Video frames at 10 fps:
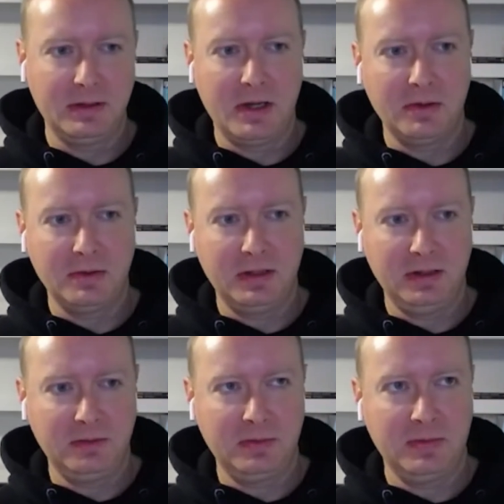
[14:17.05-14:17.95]
Other
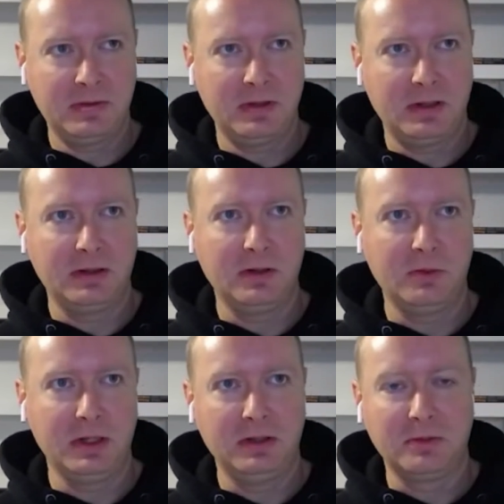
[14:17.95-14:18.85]
teams, we
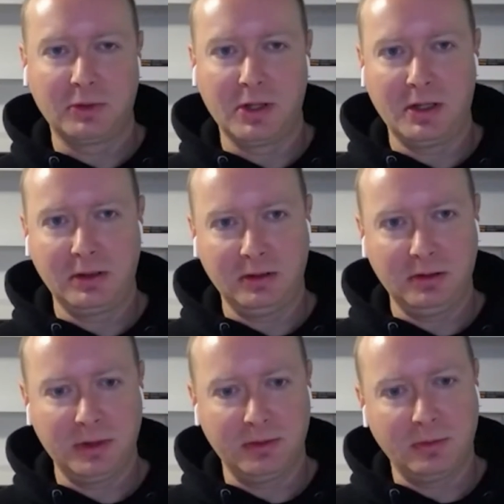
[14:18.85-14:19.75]
need to prod a little
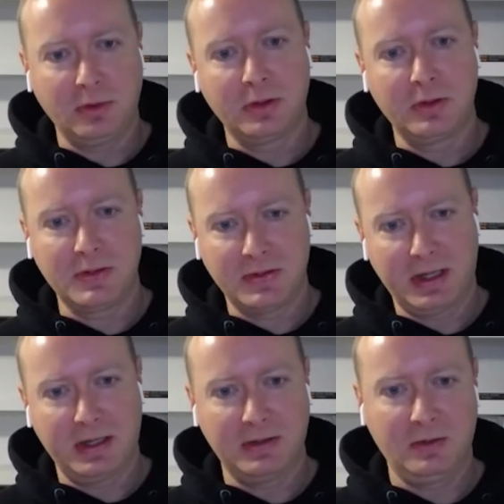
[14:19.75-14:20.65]
bit more and just
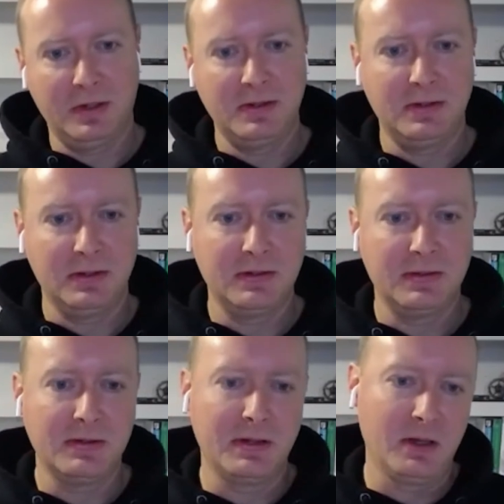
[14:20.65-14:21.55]
ask questions
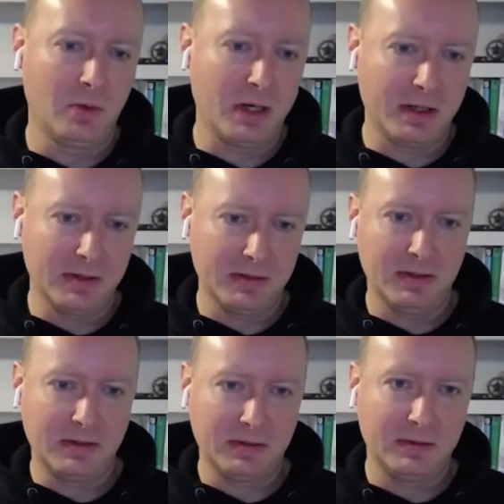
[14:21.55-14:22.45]
and say, why is
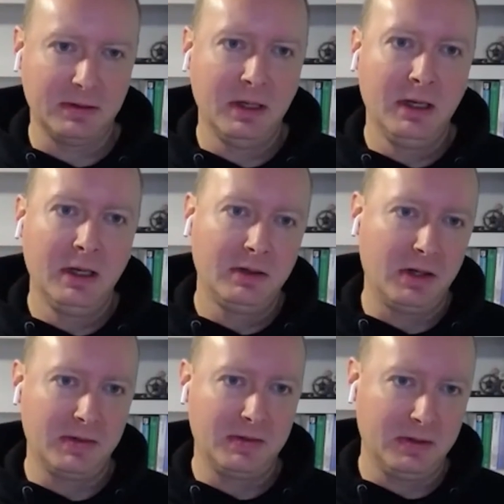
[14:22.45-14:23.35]
this
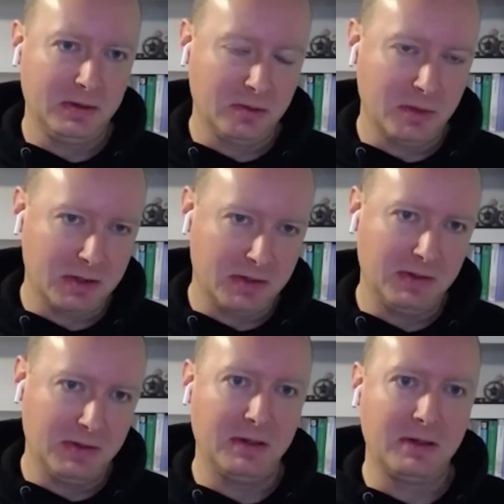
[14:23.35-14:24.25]
costing so much?
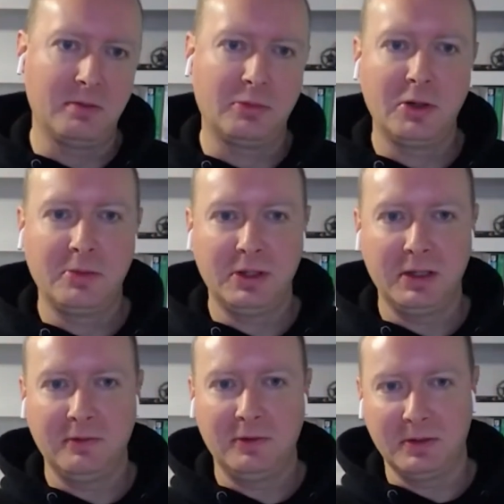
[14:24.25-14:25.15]
Is this
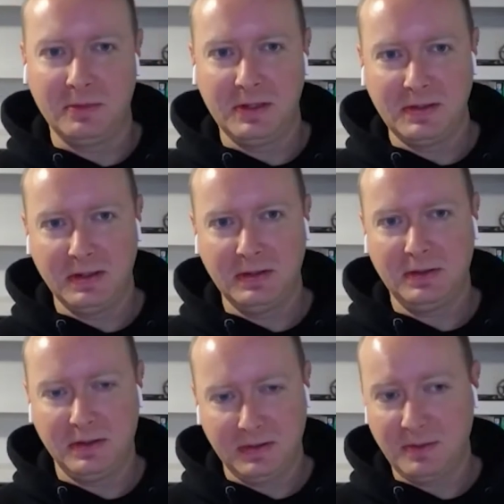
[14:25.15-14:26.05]
appropriate for the business?
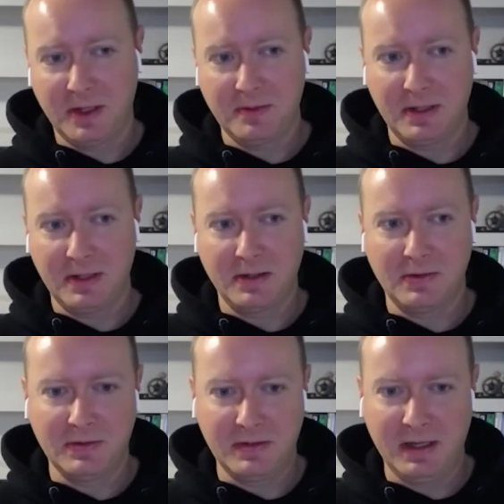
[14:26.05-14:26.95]
And sometimes the
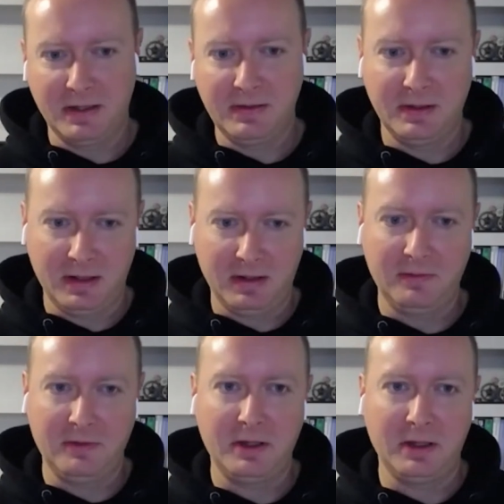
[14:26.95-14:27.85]
answer is yes, and that's
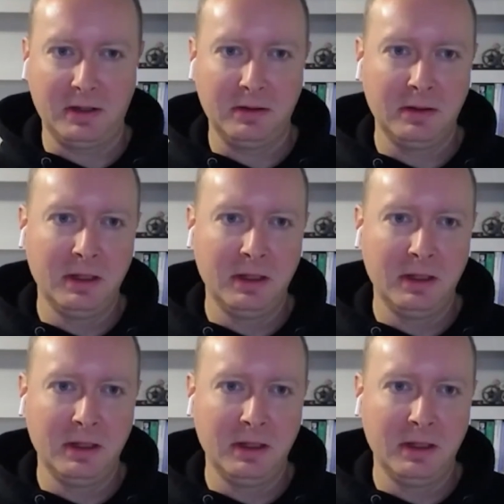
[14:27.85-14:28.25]
fine.